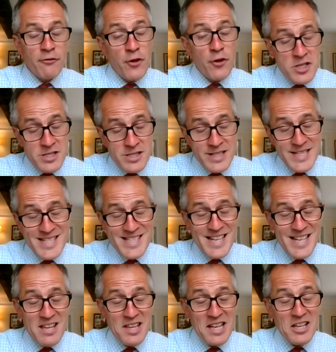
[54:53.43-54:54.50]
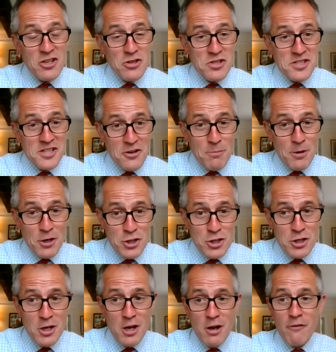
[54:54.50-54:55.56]
Firstly, to say thank you so
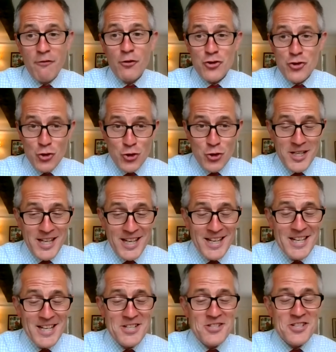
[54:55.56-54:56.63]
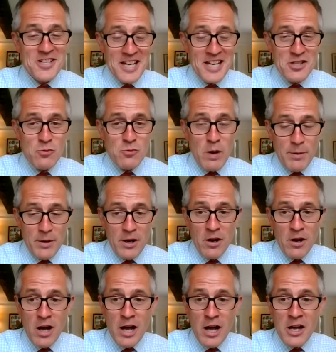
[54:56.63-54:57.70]
much for joining today's
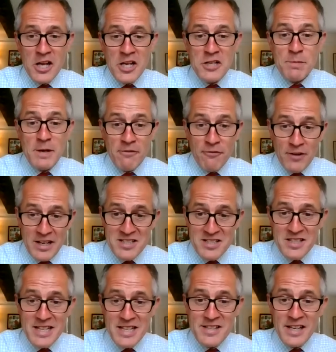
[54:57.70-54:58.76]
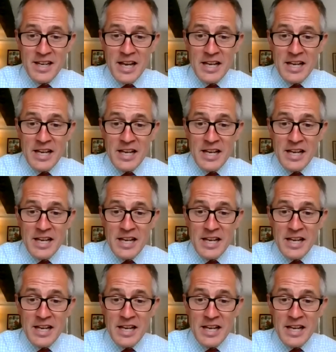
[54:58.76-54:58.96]
webinar. It's been fascinating.